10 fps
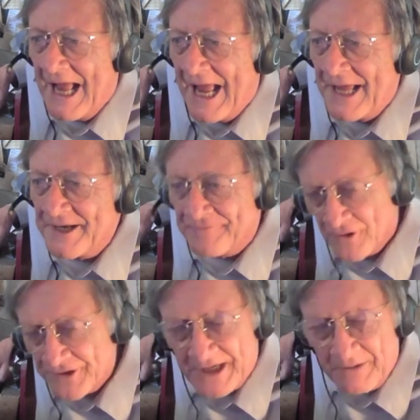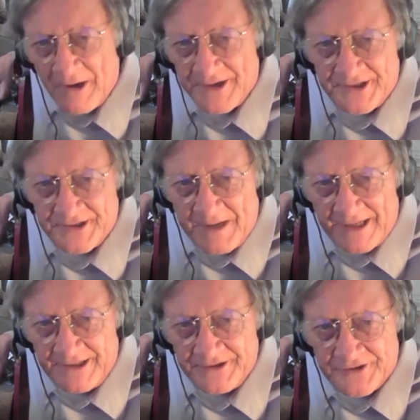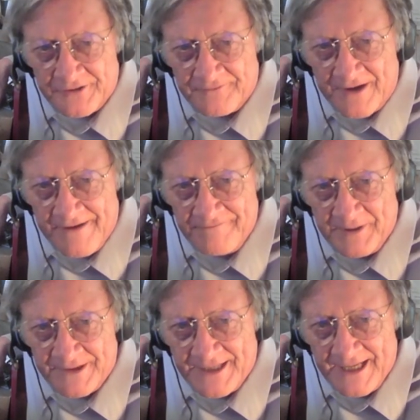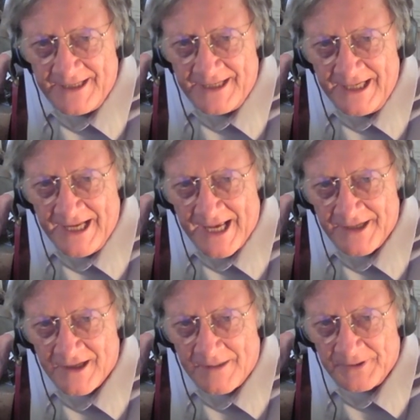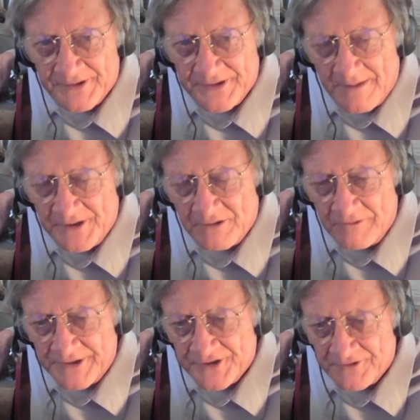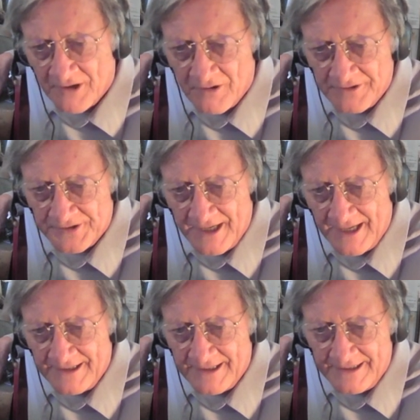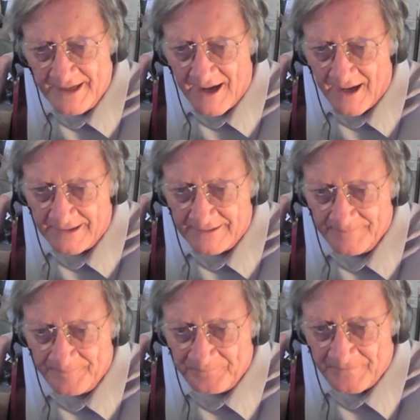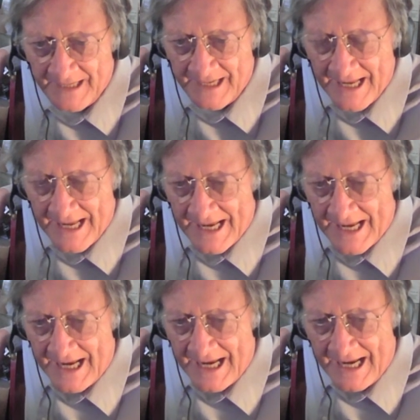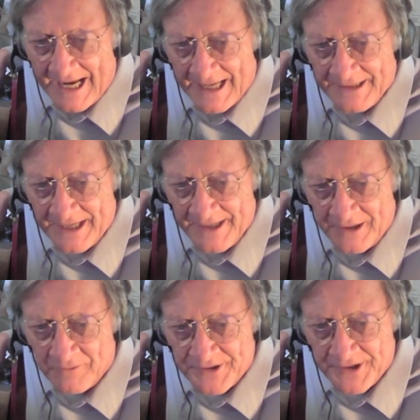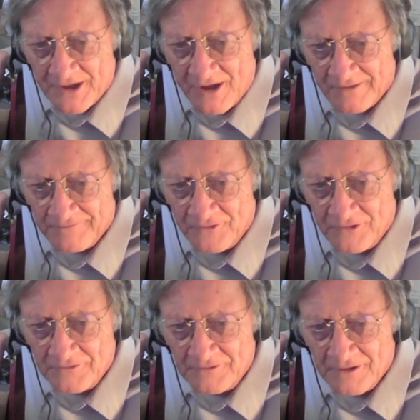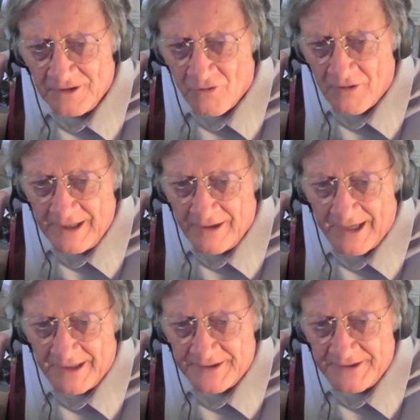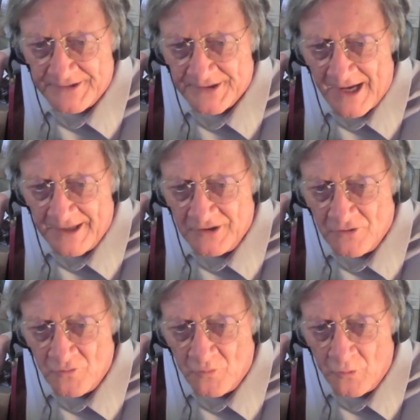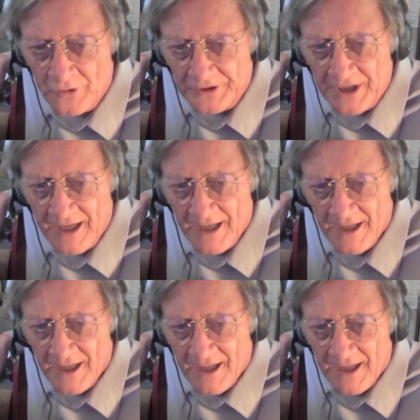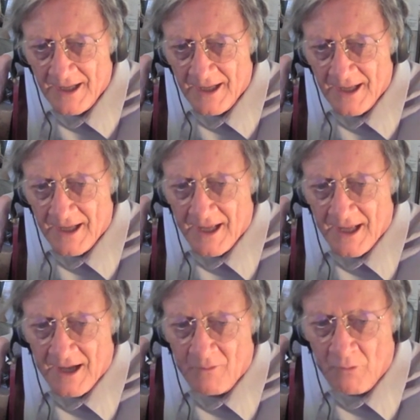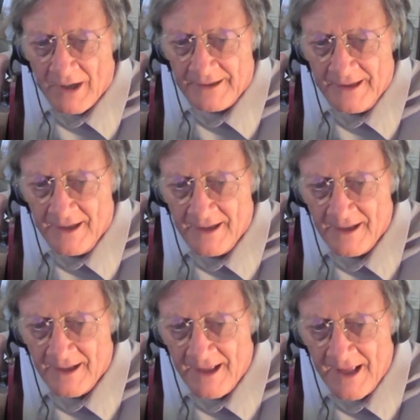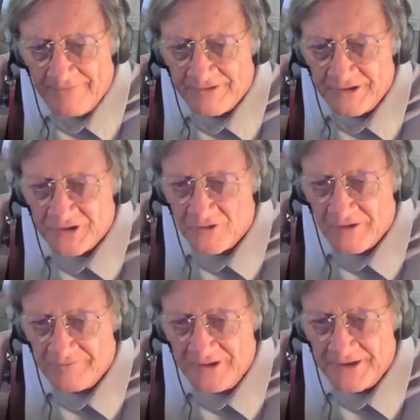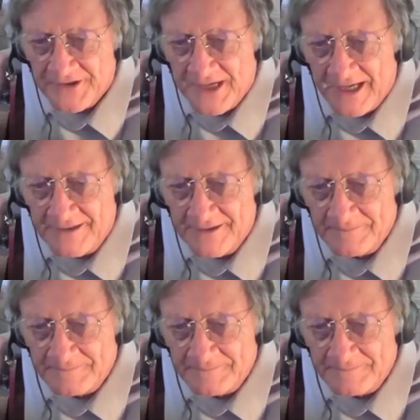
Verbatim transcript: And at first he was expected to survive, but then he had a couple of subsequent strokes and did not. And then there was a colorful court hearing to decide who would, what, have control of the estate.